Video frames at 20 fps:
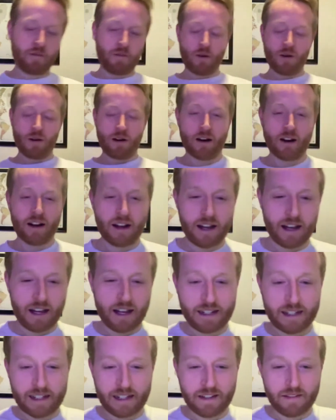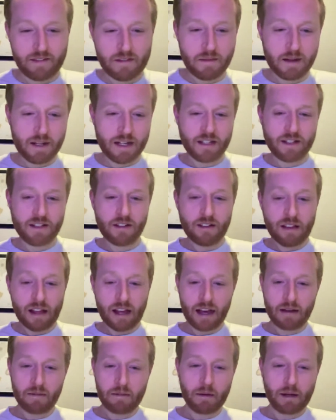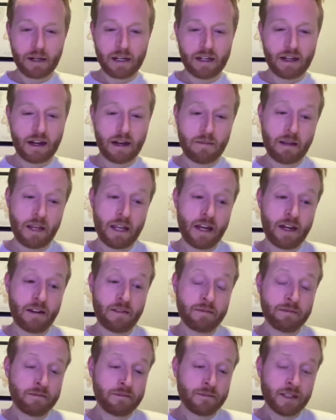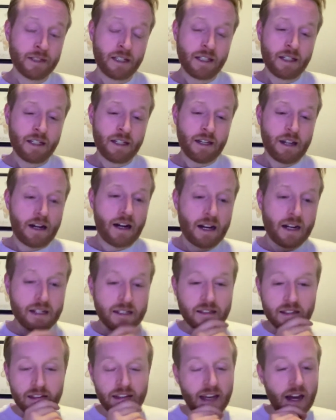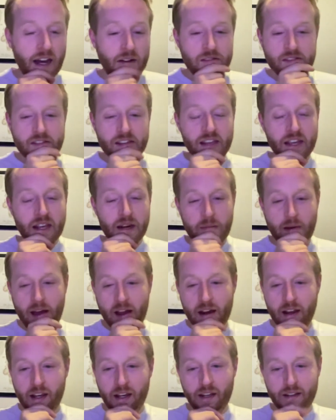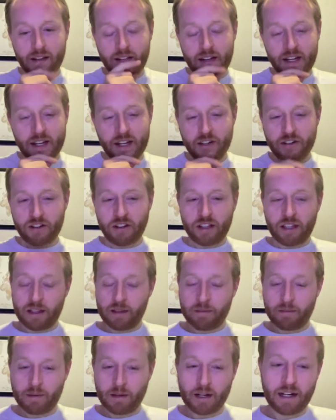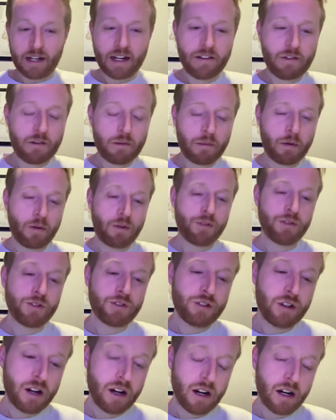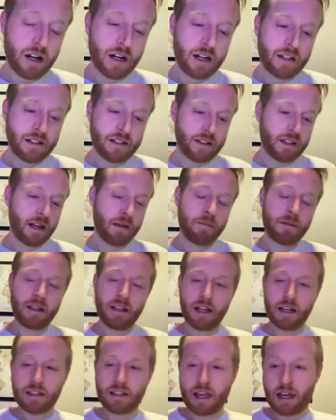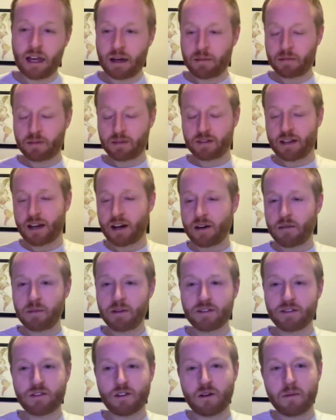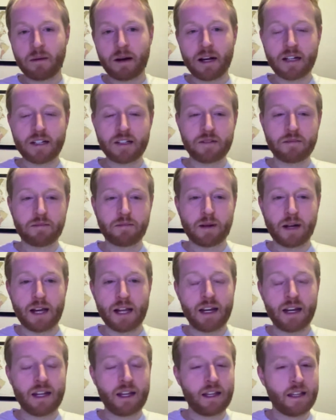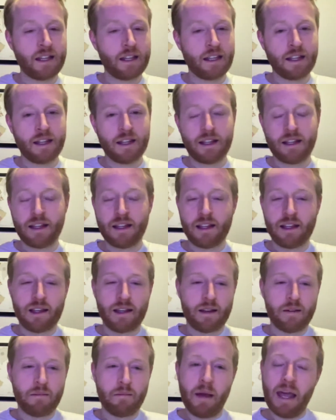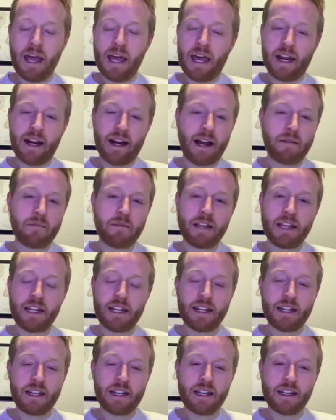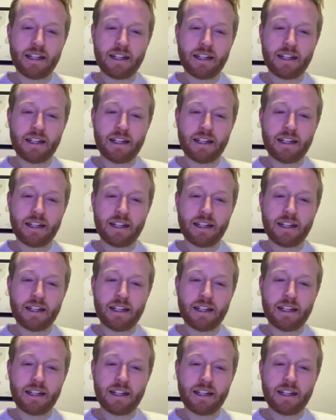more. I didn't even mean to do that. But I mean, honestly, I was thinking about it initially, but I never pulled the trigger because that Milan lineup scared me so much. But man, I mean,